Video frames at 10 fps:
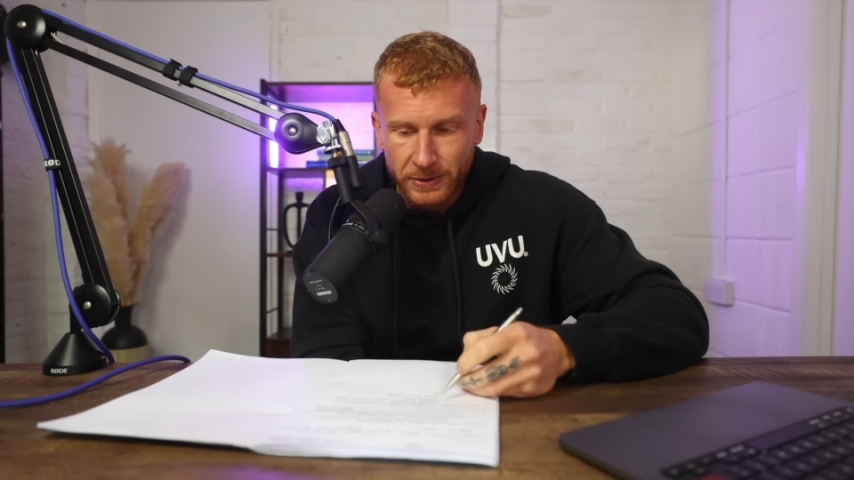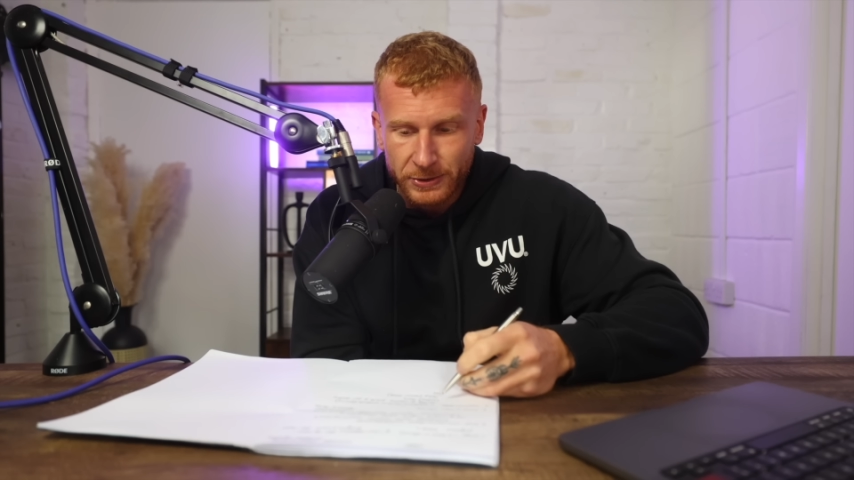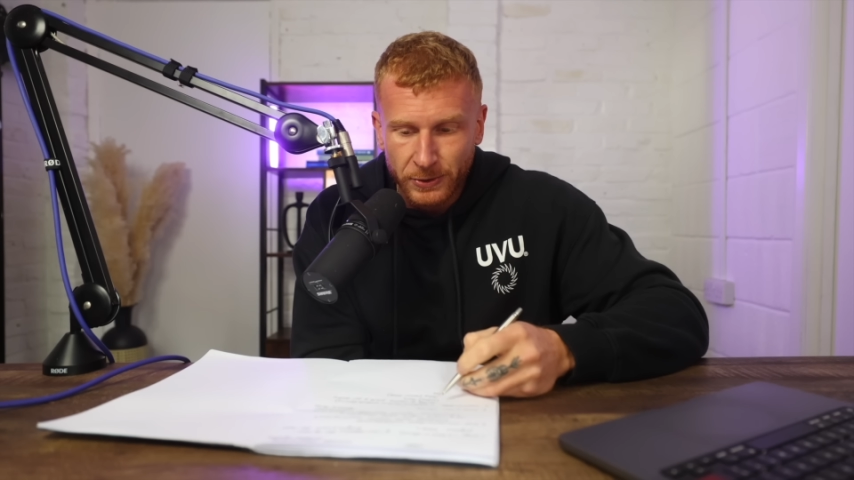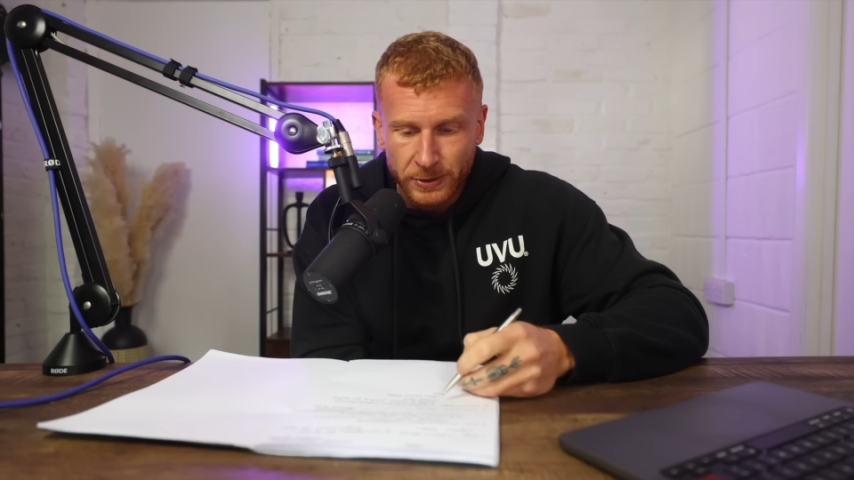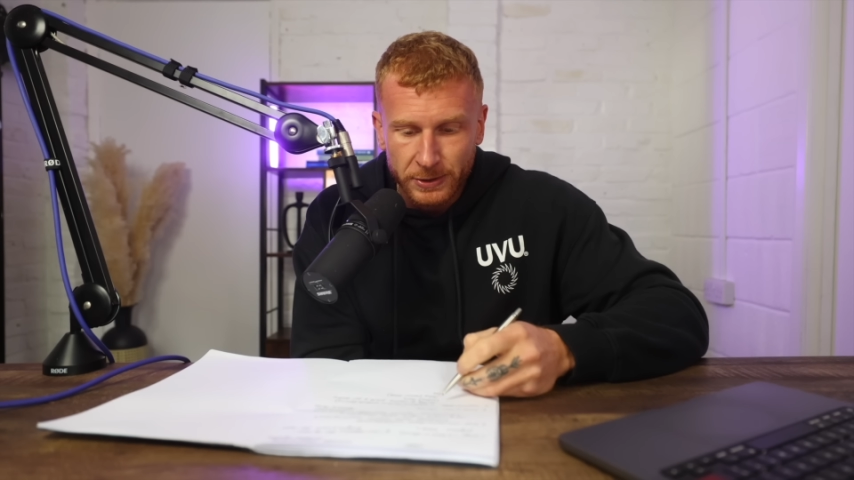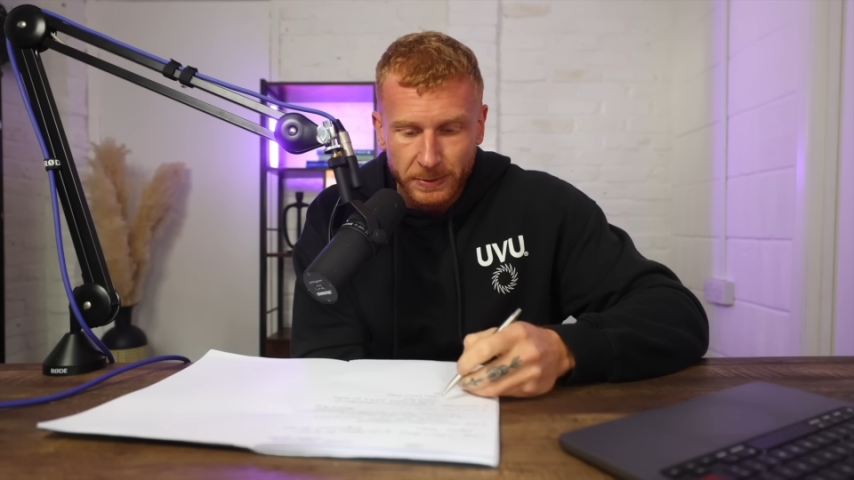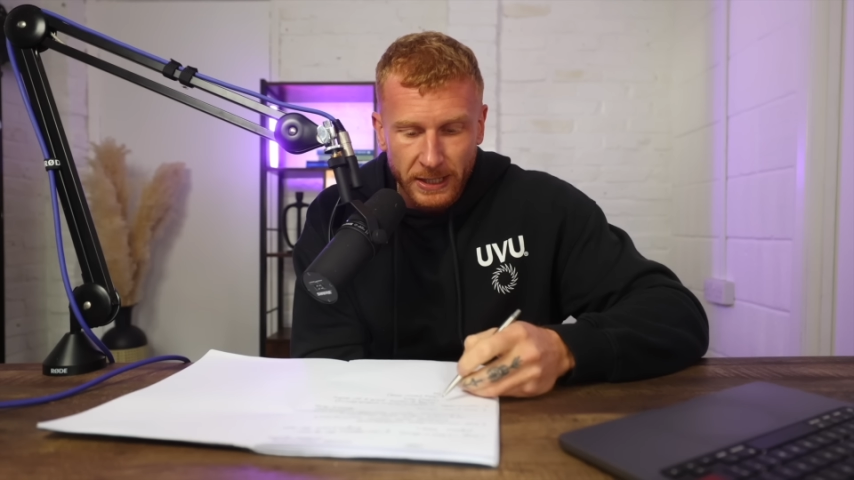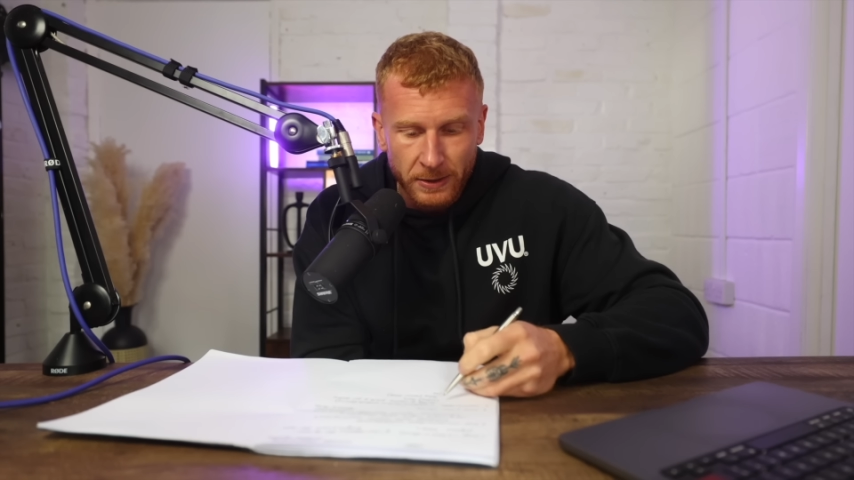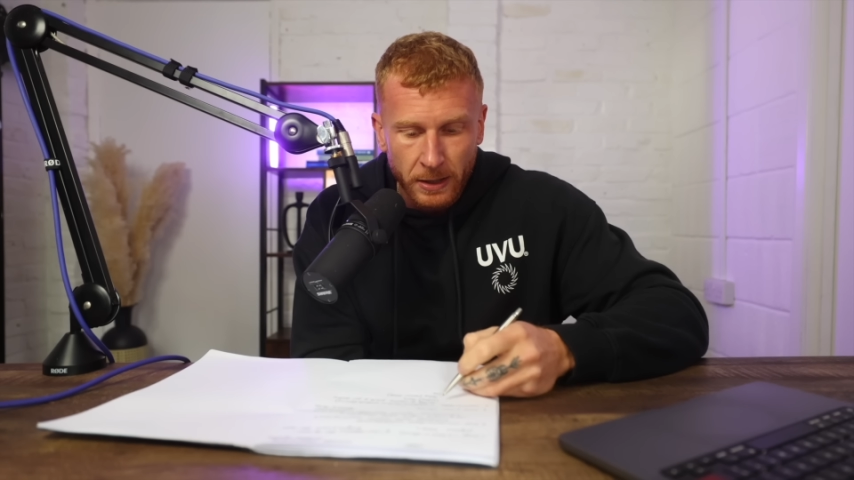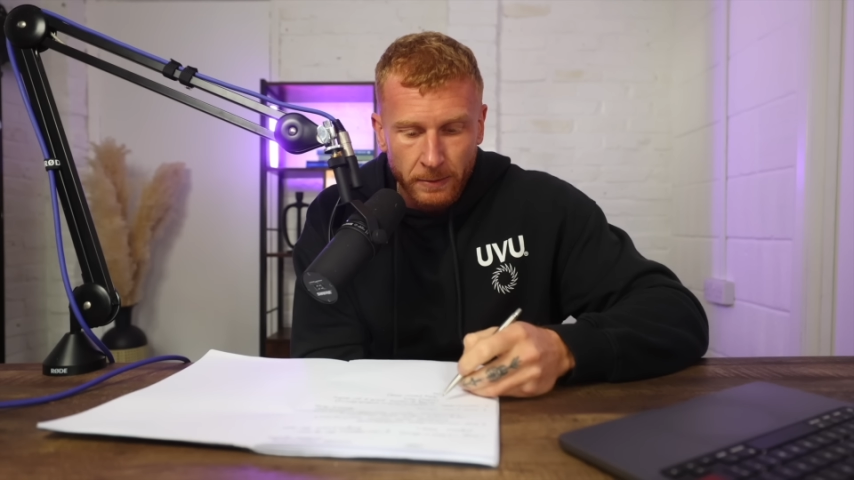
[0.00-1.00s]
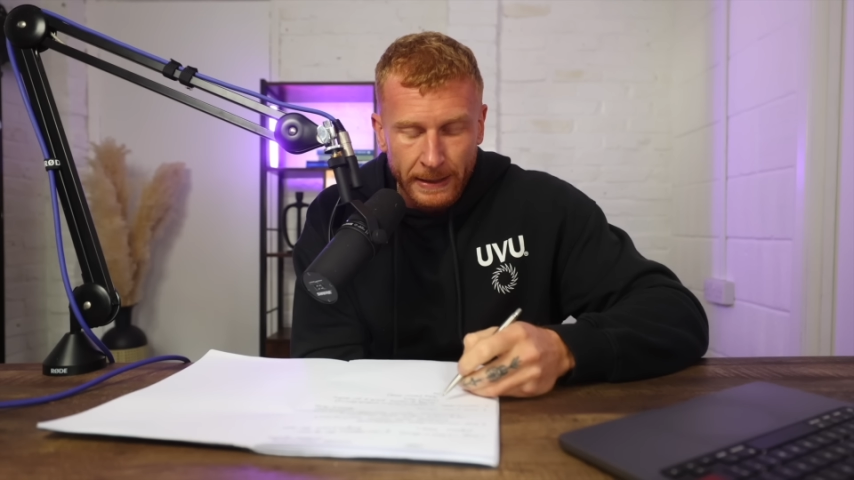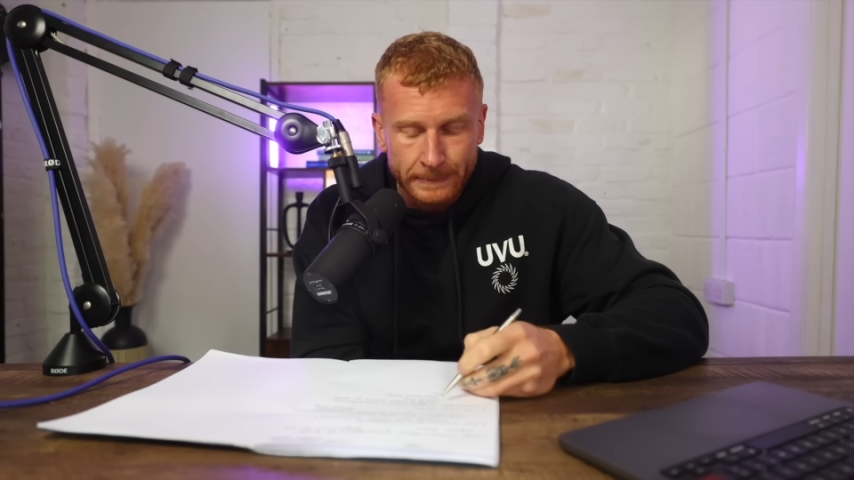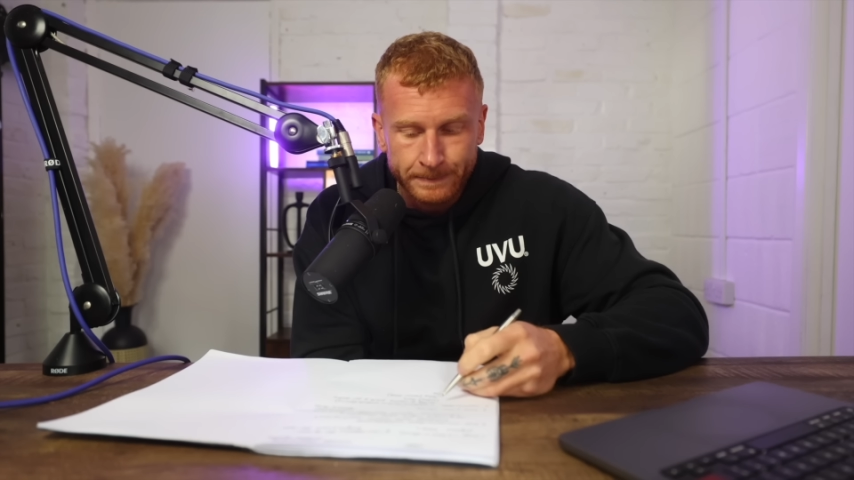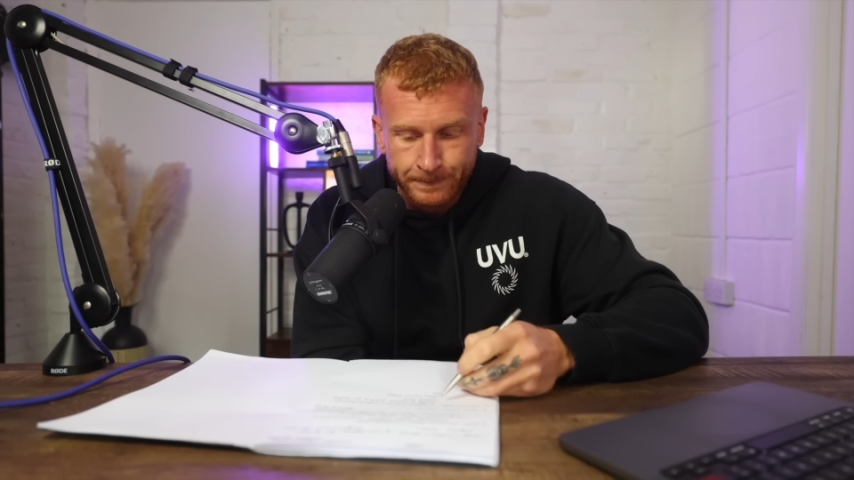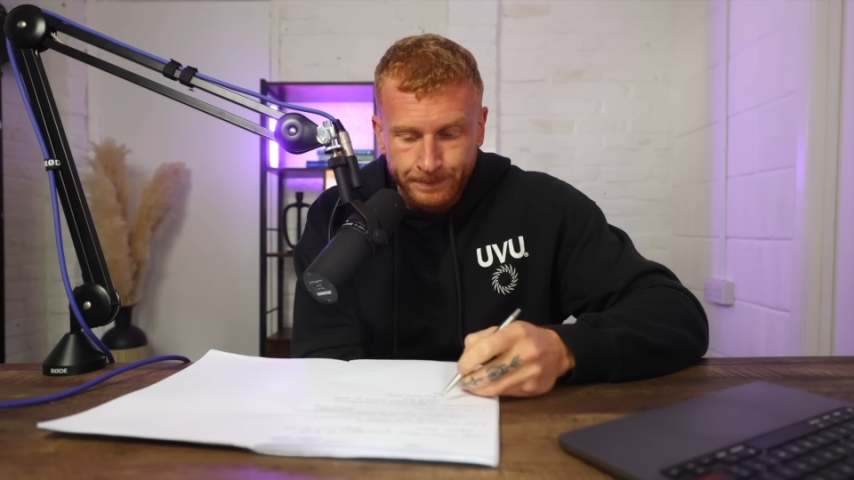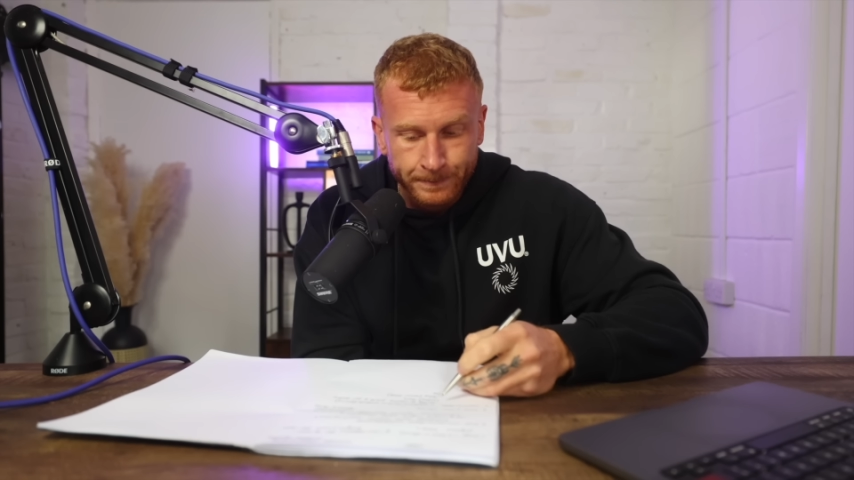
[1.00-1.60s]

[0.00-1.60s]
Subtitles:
disorders that we don't know about.